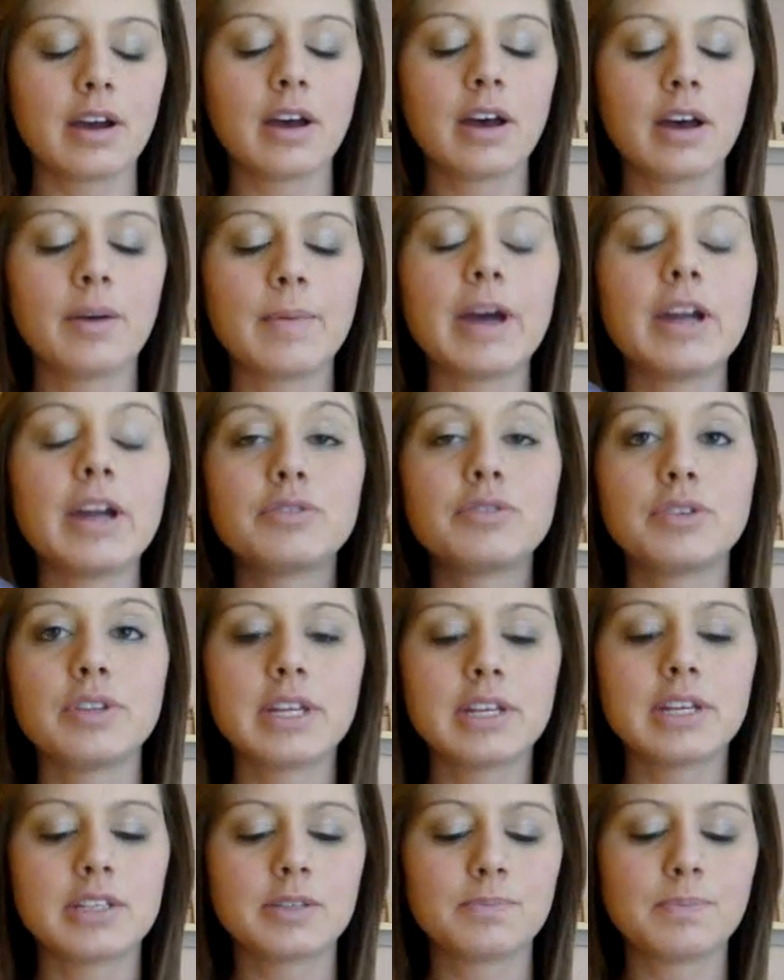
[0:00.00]
I don't do
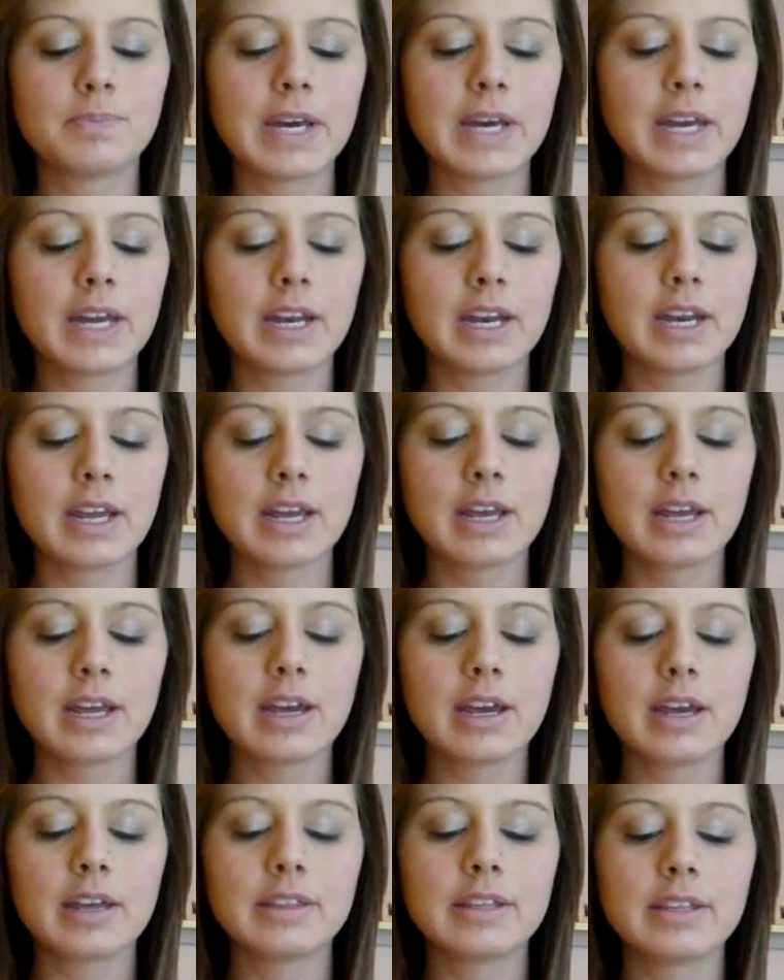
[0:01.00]
this, but
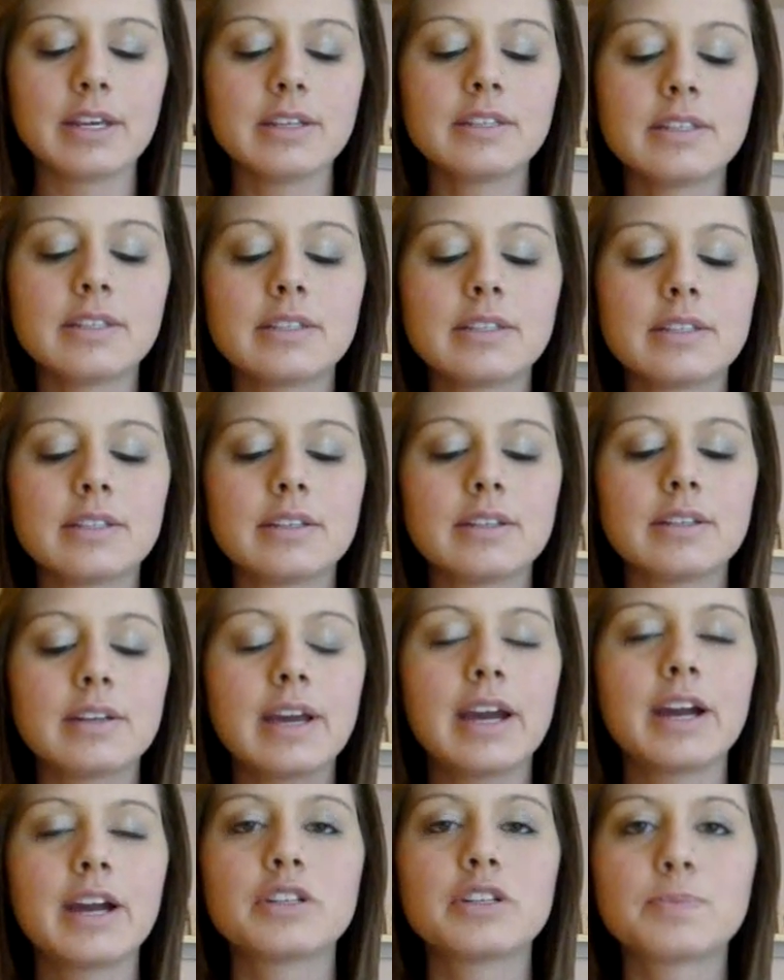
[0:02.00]
this
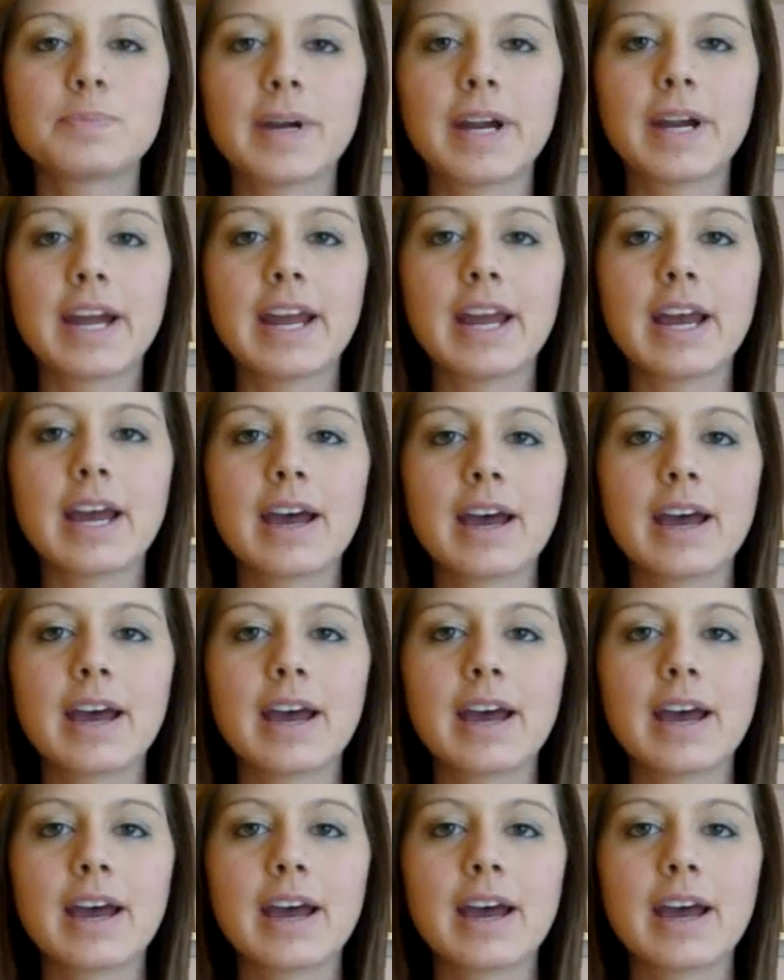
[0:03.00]
hairspray,